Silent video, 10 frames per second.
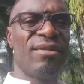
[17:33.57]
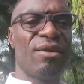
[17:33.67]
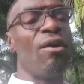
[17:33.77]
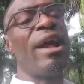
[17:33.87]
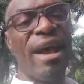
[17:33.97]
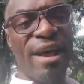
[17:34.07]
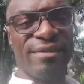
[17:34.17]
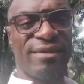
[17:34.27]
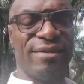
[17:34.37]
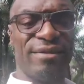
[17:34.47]
Go and
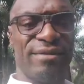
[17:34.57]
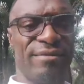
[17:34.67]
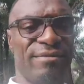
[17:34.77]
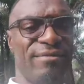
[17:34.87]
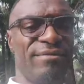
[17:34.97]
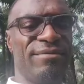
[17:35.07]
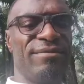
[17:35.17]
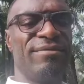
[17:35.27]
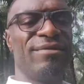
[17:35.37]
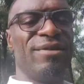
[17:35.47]
ask.
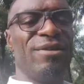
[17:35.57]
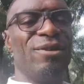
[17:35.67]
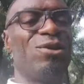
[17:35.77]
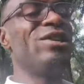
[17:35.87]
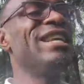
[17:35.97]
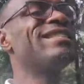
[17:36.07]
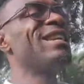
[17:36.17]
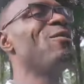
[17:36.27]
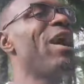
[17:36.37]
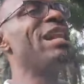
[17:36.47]
So
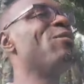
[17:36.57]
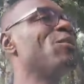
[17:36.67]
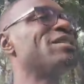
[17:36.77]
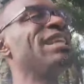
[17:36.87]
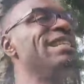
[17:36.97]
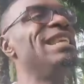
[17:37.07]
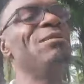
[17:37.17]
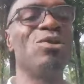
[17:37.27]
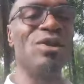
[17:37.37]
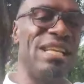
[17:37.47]
yesterday, while he was telling
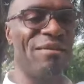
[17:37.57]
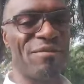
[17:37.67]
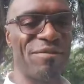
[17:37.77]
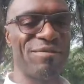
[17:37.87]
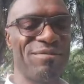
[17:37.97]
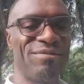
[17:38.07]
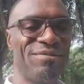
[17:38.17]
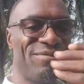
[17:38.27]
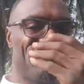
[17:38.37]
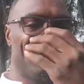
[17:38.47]
them to leave
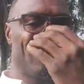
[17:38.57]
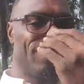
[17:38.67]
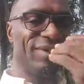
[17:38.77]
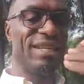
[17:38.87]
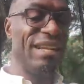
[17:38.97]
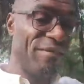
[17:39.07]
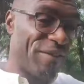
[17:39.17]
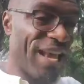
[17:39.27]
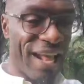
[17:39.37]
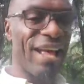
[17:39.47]

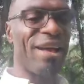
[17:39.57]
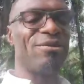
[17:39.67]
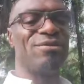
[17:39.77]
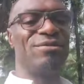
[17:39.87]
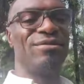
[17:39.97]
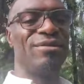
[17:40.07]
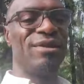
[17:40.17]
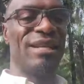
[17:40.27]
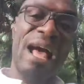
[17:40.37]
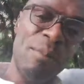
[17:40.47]
here now.
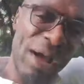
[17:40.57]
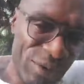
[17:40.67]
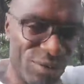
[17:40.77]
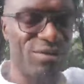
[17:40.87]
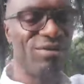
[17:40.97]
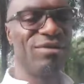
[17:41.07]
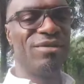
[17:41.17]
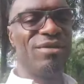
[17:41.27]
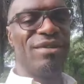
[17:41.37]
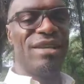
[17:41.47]
Labano.
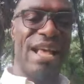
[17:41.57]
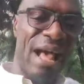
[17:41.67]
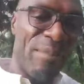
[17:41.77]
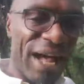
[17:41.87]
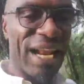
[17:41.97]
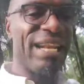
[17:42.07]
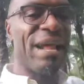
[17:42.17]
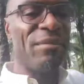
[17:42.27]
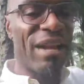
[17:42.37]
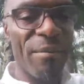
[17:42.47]
You
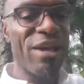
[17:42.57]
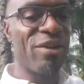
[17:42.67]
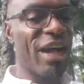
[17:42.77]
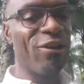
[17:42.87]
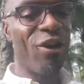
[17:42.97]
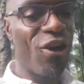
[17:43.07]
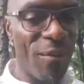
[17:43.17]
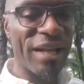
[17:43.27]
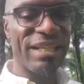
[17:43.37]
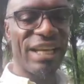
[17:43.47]
cannot
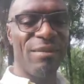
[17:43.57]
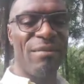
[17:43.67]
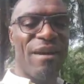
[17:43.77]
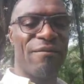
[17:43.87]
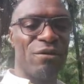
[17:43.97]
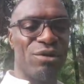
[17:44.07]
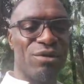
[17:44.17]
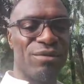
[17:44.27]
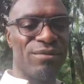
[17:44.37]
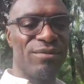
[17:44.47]
come and take it by force.